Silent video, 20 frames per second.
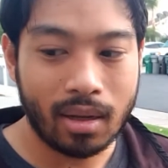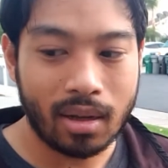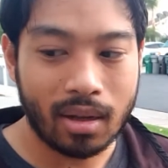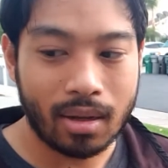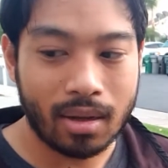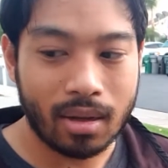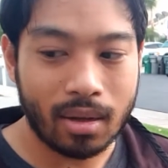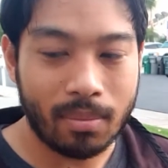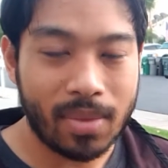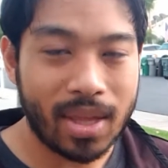
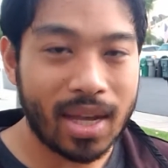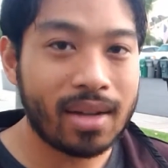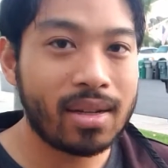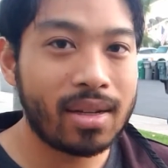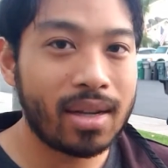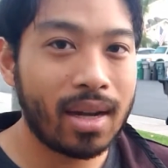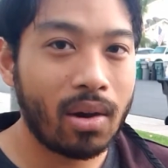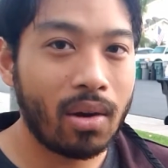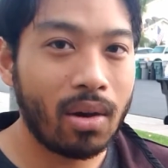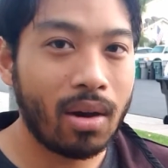That's
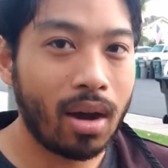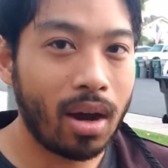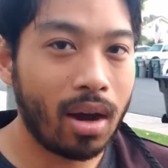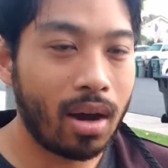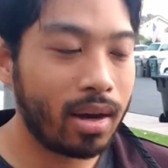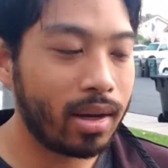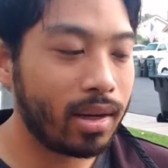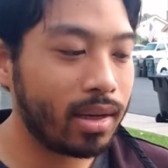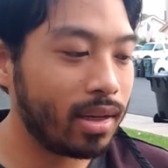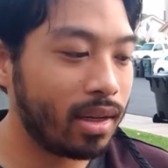how
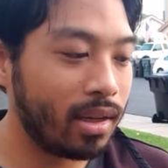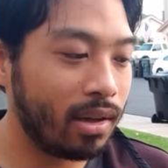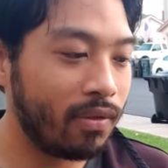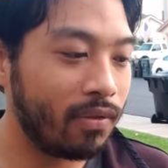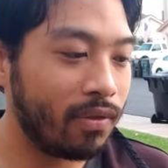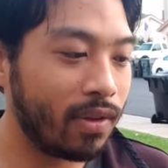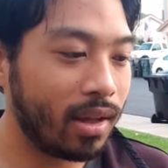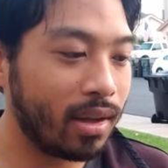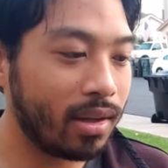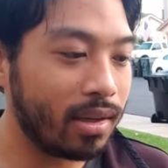hot it
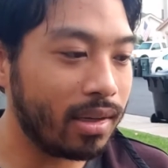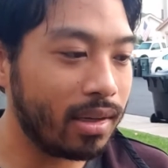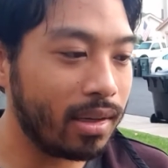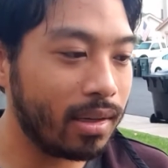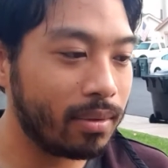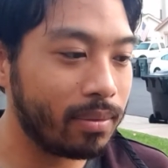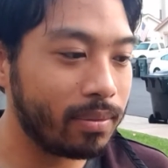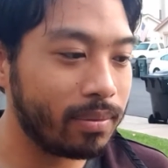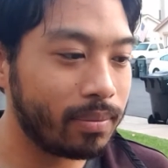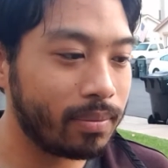felt.
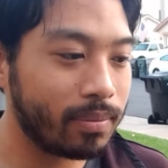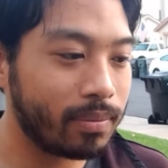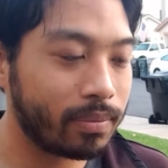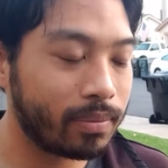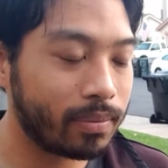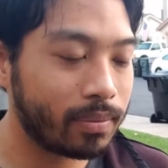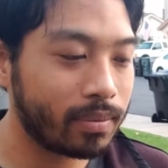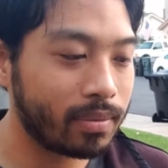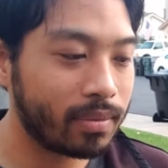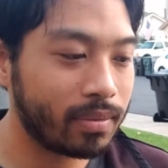
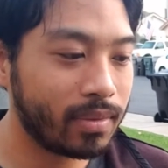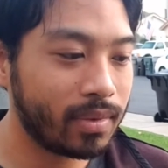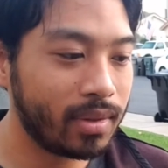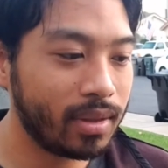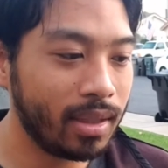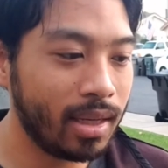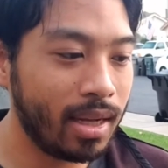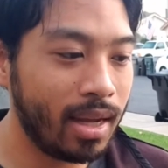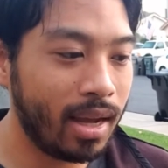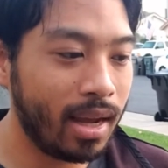
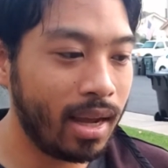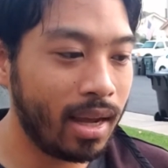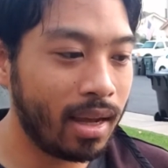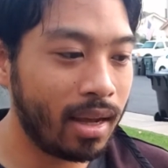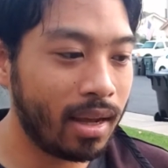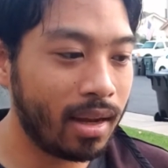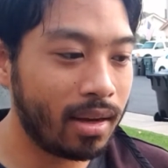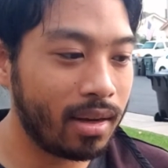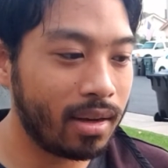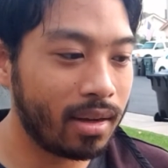
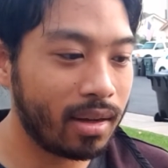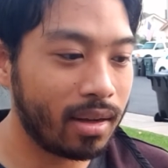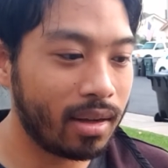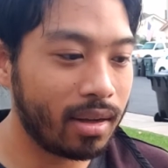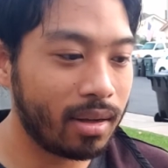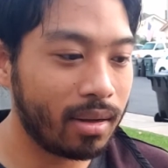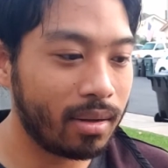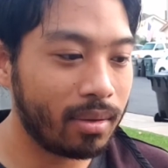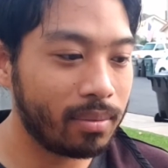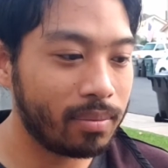And
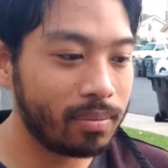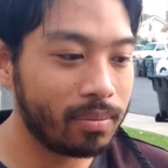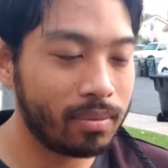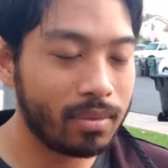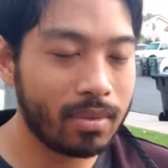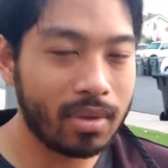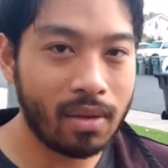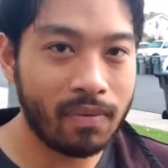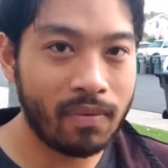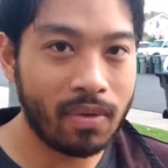
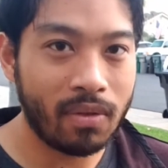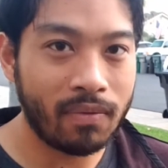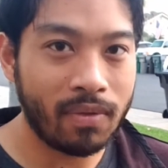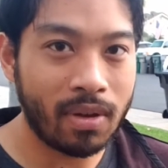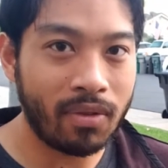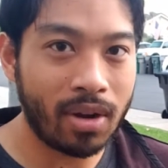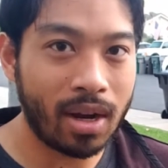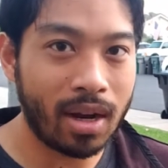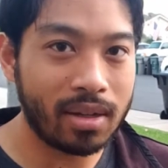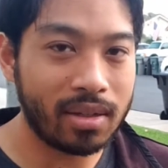if you've
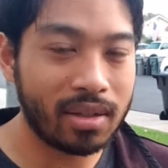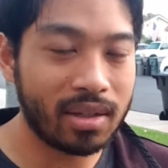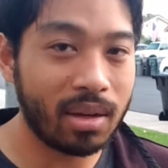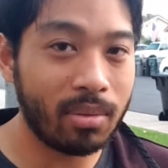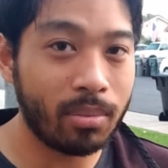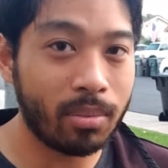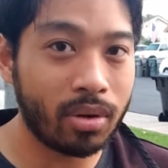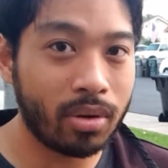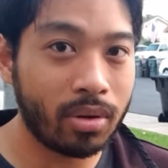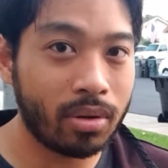ever had a
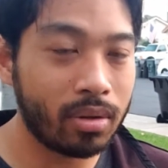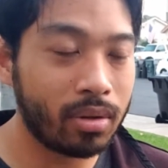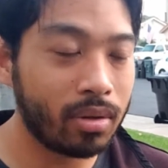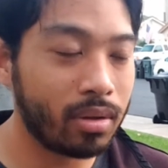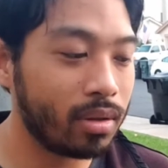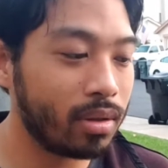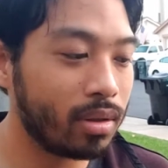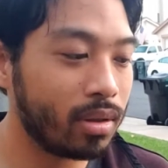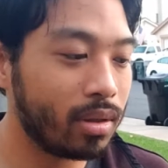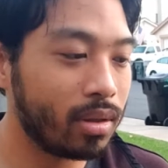skin burn,
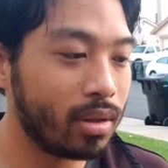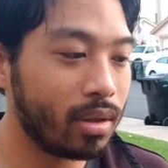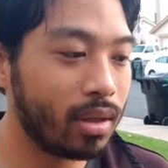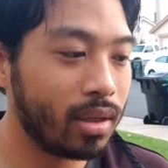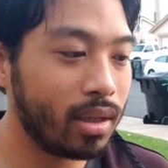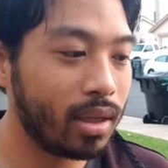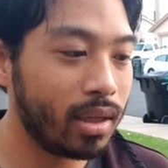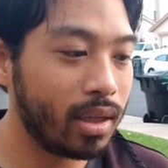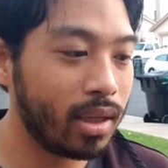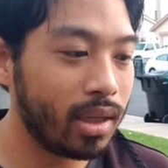
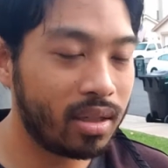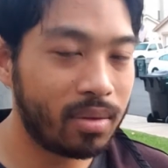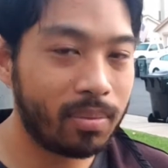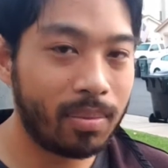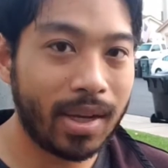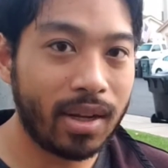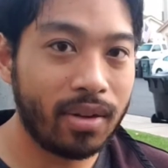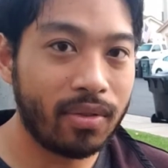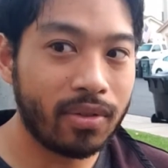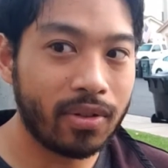it's
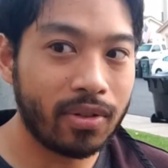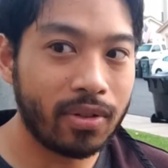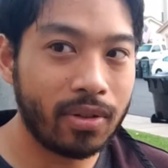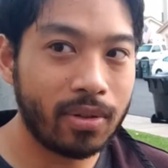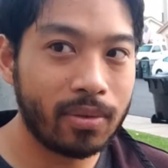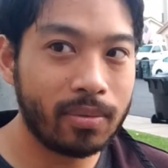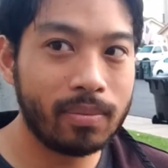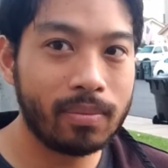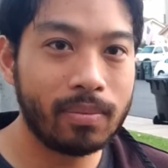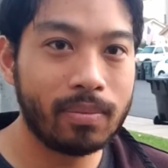painful.
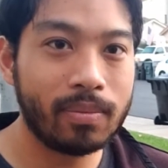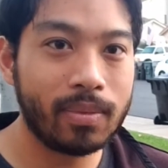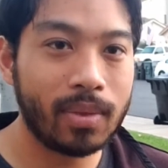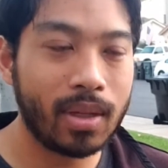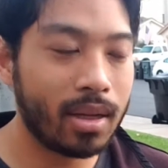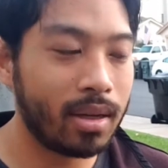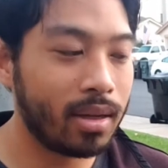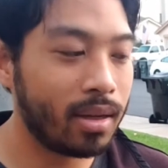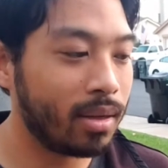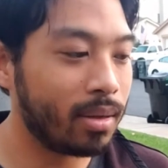
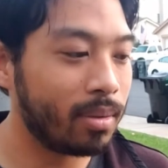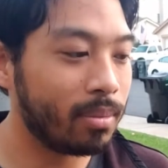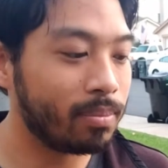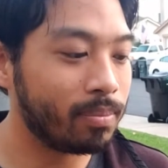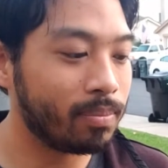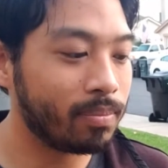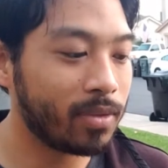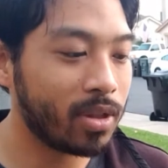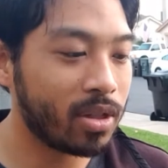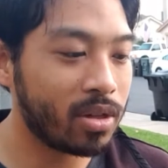
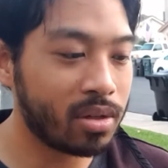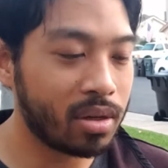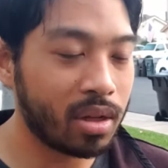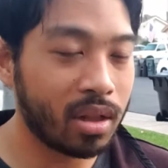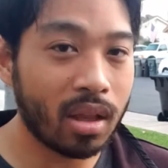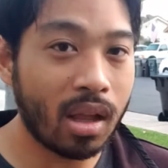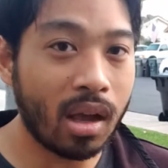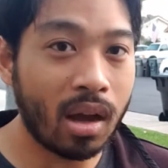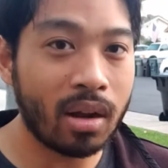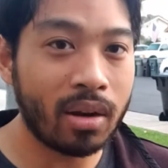There's a
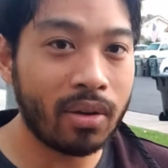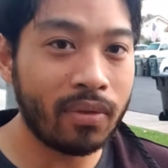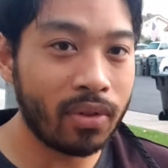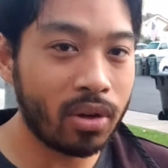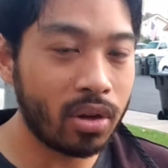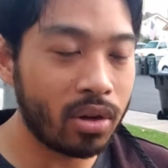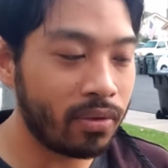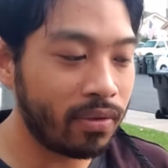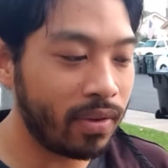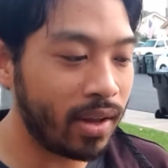lot of
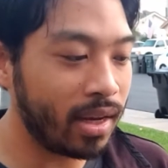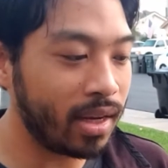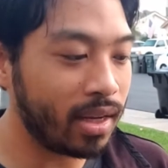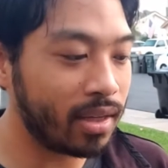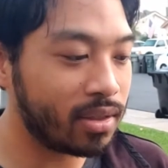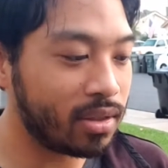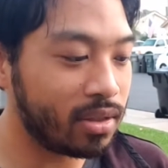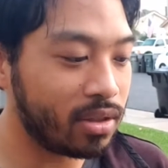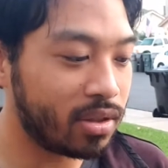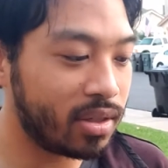nerve
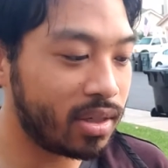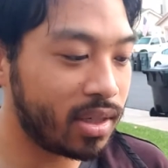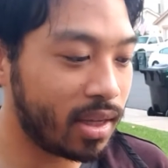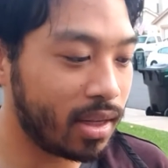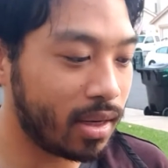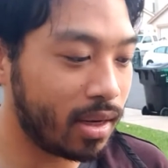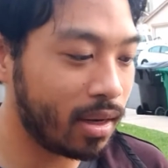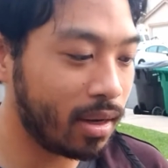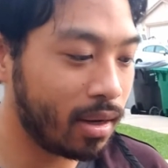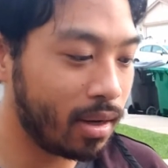endings in your
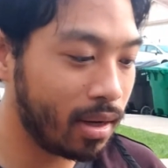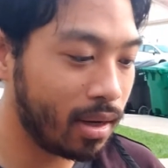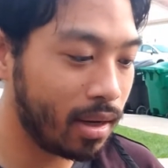skin,